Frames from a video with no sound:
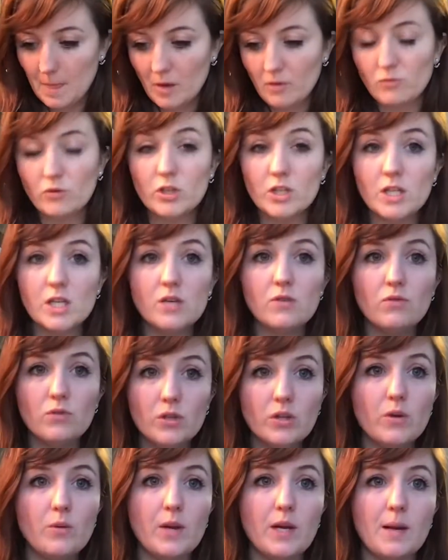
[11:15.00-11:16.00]
I really,
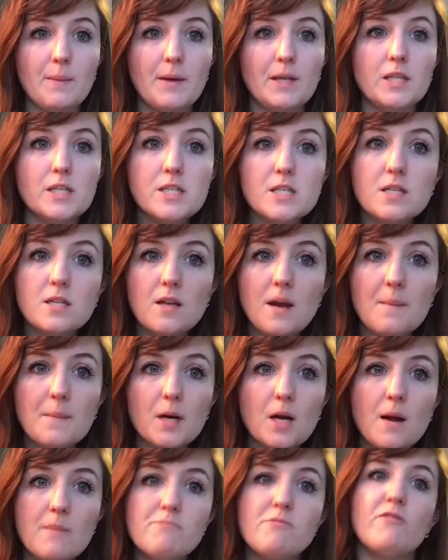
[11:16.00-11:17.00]
really want to get my listing
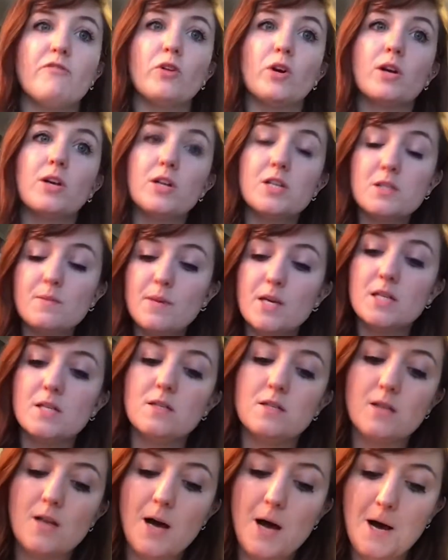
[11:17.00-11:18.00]
number up before
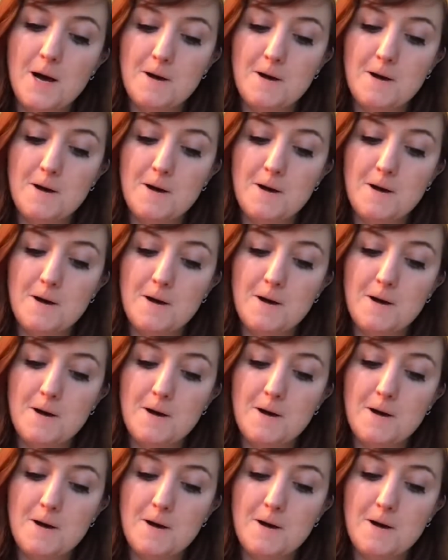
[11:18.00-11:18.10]
Christmas.